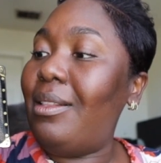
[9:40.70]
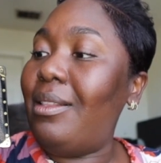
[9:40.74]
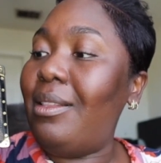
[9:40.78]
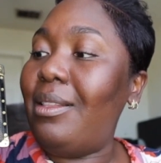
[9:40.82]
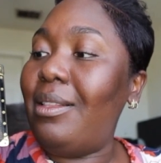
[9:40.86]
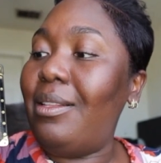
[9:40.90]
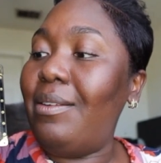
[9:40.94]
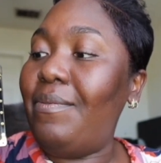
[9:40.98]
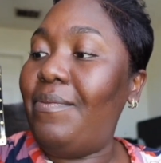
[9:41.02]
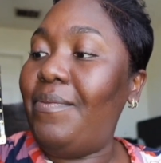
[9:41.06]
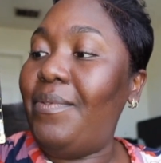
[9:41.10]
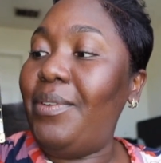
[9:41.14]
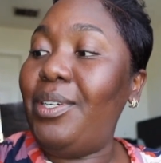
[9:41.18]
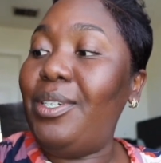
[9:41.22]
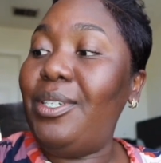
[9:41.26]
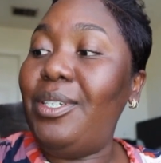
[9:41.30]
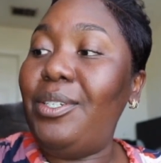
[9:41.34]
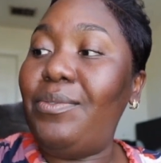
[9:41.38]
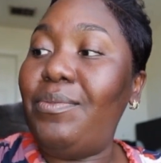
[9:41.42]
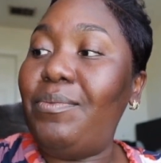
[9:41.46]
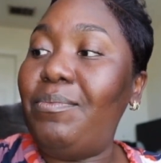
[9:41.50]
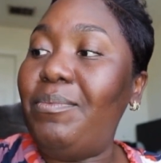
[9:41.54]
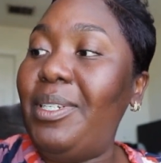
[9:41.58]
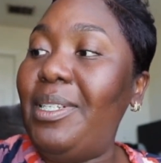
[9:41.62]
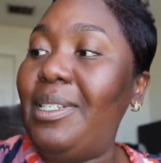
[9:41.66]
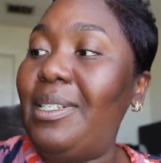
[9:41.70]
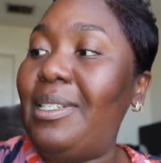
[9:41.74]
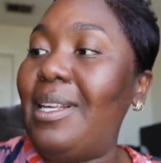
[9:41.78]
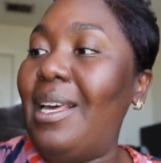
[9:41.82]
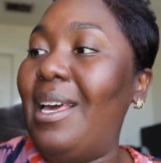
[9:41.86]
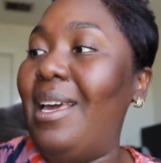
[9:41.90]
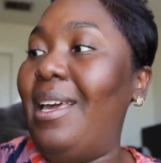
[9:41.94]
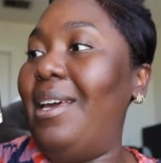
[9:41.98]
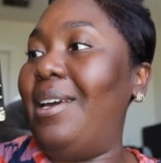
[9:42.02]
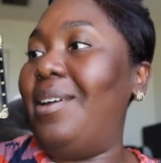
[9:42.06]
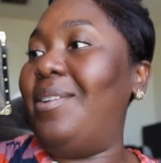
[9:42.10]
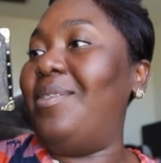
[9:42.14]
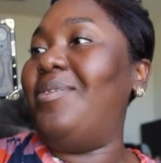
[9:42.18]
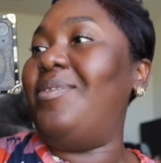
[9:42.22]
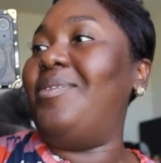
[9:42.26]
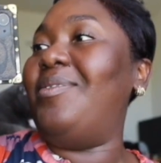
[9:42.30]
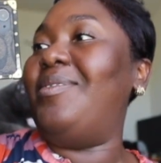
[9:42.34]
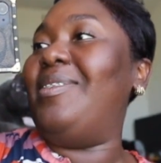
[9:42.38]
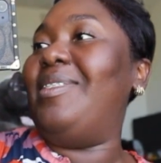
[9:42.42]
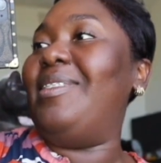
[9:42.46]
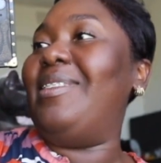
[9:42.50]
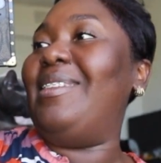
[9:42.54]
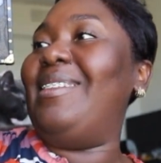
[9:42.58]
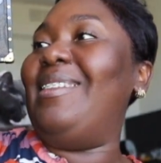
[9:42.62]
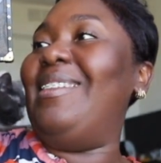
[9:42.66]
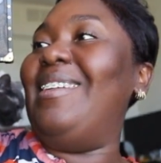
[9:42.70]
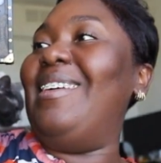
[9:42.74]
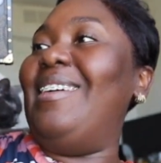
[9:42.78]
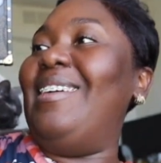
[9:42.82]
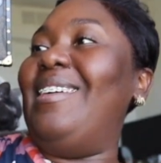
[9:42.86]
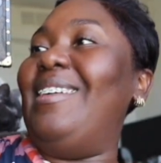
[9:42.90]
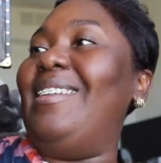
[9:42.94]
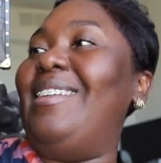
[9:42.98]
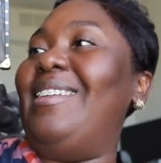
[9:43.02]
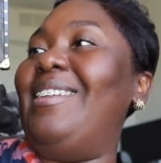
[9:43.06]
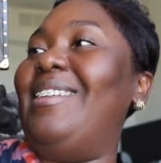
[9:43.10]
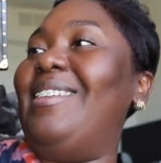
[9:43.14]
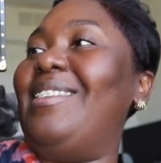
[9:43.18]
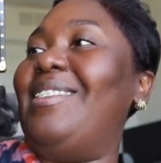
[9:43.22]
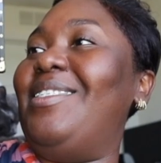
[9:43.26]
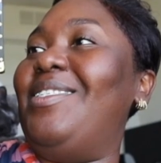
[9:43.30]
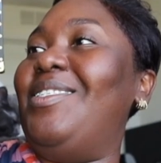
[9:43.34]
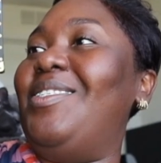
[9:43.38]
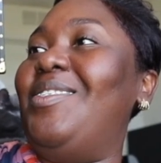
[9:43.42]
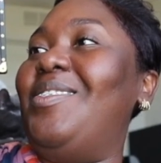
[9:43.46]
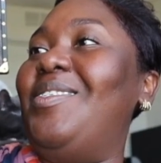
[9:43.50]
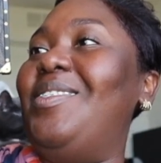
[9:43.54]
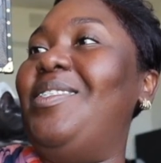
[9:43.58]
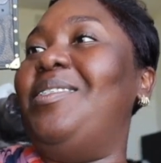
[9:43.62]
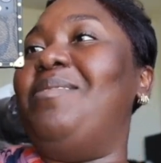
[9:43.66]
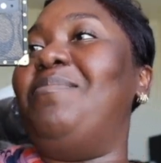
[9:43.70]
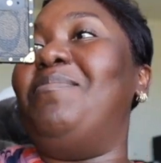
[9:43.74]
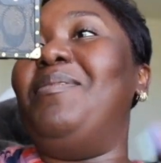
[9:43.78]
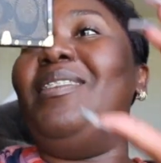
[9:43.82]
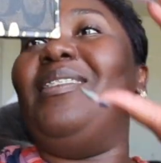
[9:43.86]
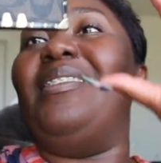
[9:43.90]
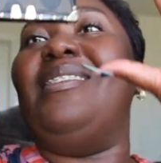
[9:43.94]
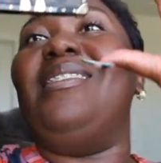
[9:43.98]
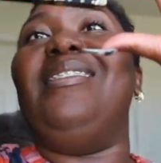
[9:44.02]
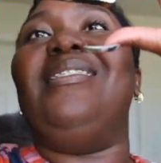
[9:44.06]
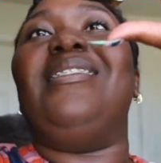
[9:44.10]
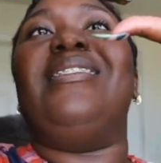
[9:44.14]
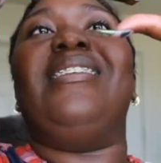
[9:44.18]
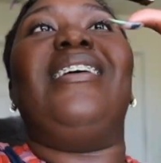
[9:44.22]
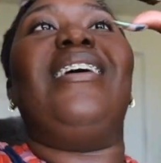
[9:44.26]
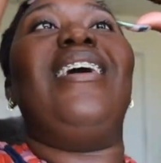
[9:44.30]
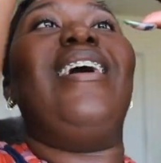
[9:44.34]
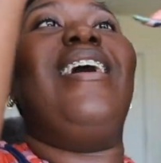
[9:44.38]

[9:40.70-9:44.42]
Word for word: the footage from this angle. Nothing luxurious, but at least I